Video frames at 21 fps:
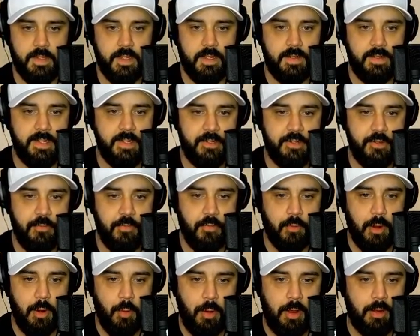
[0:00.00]
Did you
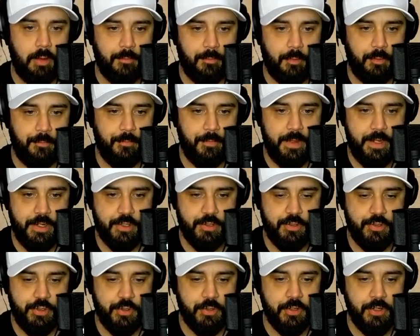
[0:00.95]
throw all of our fish or
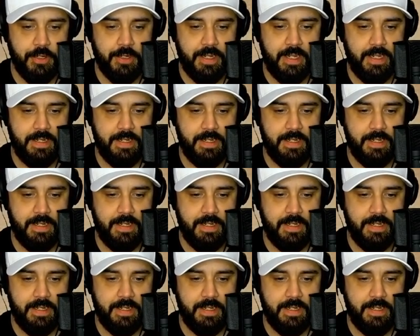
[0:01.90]
did you cook it?